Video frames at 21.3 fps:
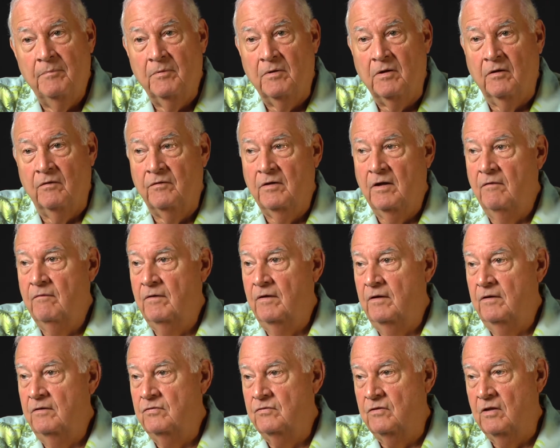because
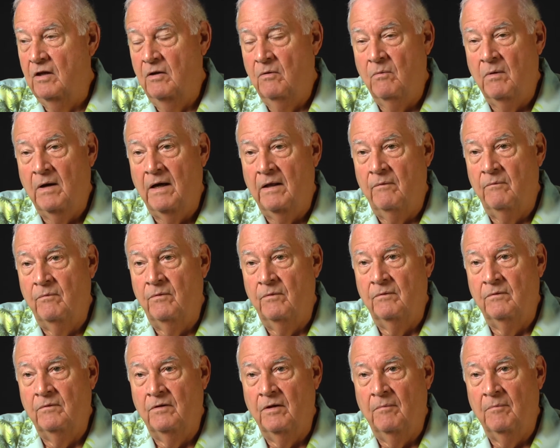every statewide
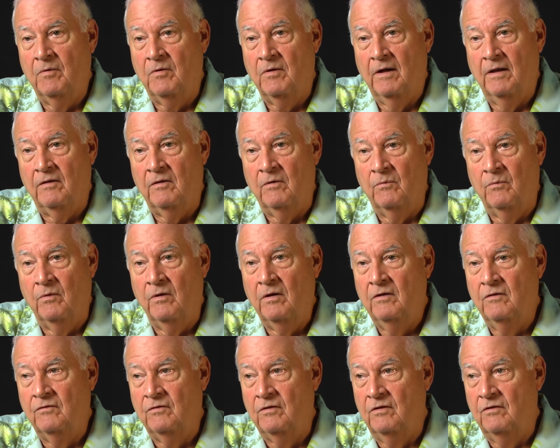Democrat that
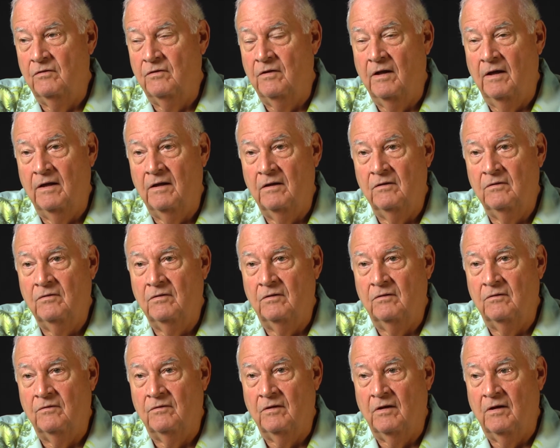runs these days
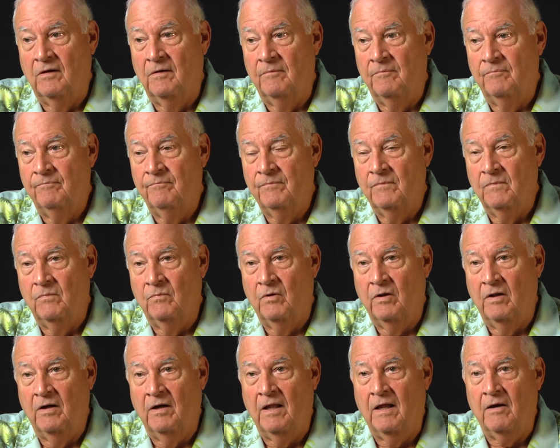is um,
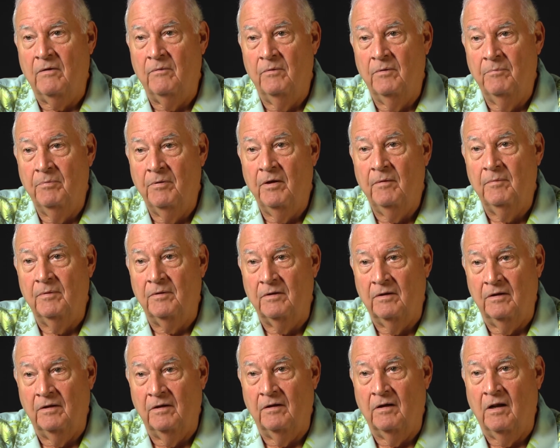running like a
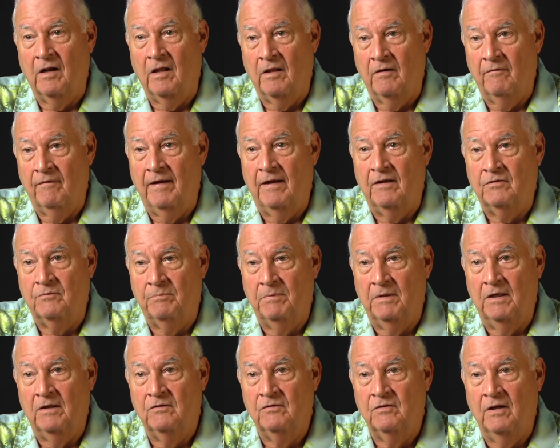Republican in a lot of
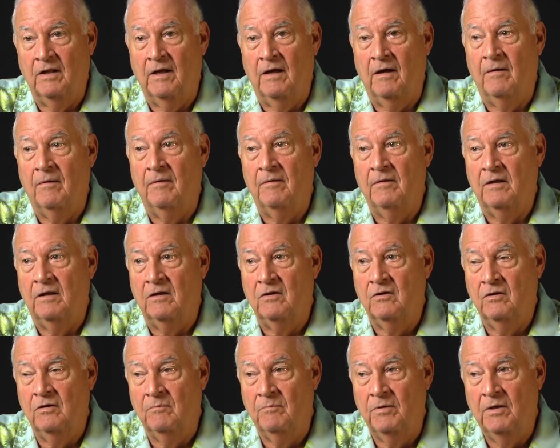aspects. Now, it
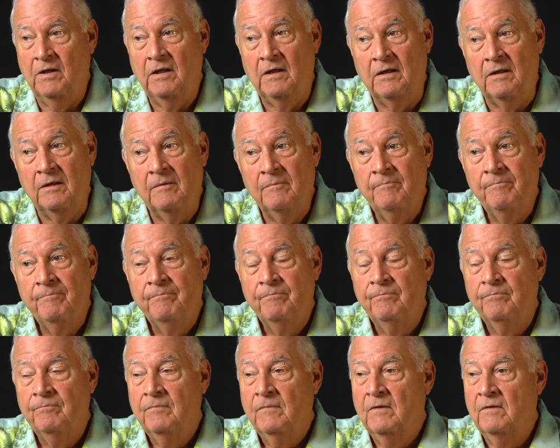could be
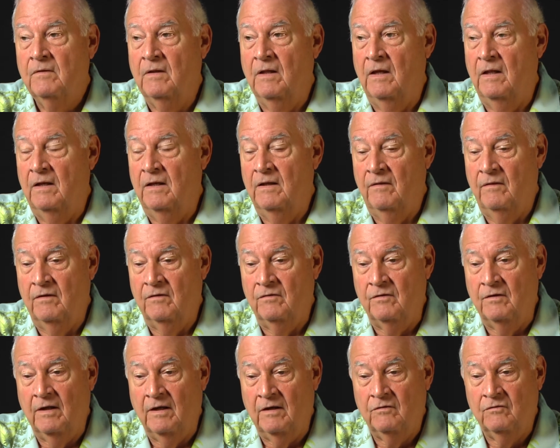that in this
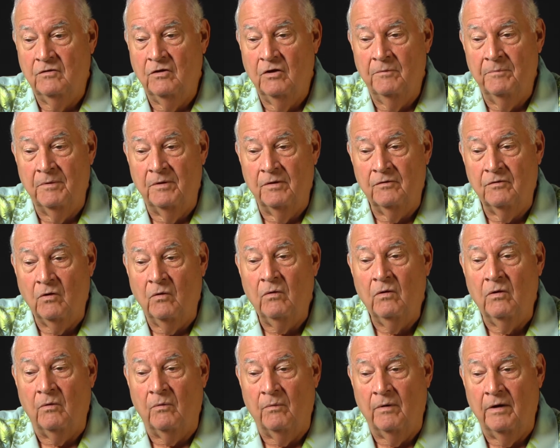next
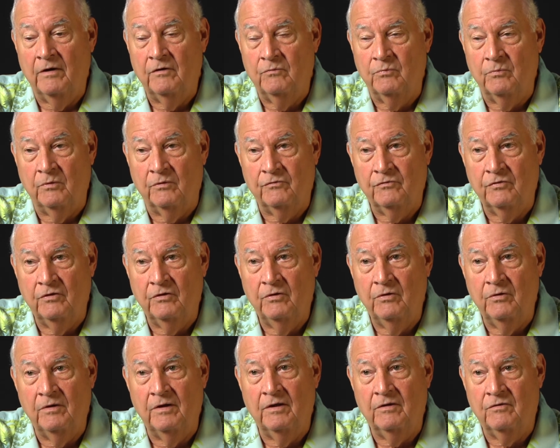gubernatorial race, we'll see
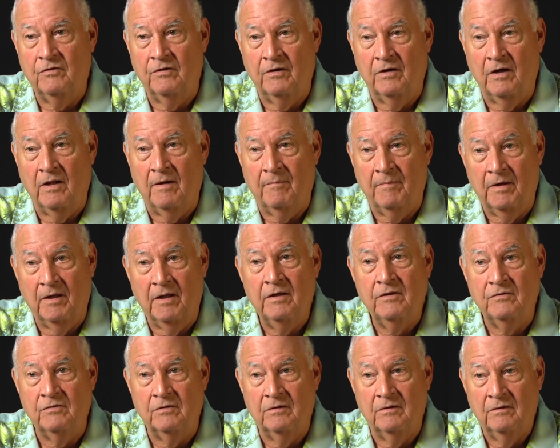who gets their
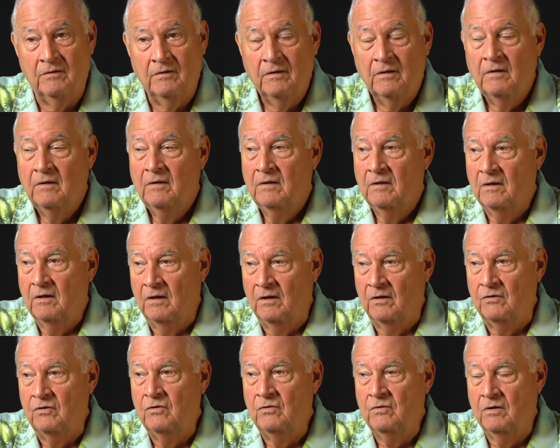nomination. Uh,
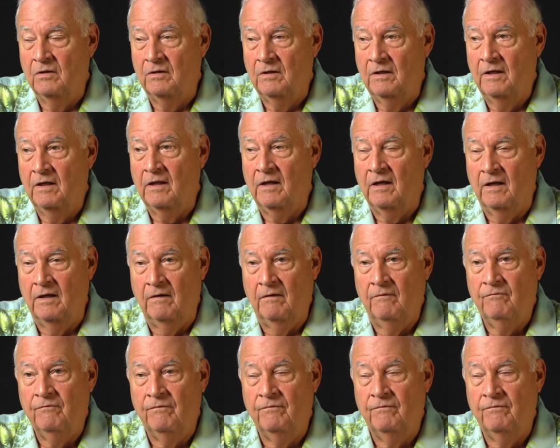you could get a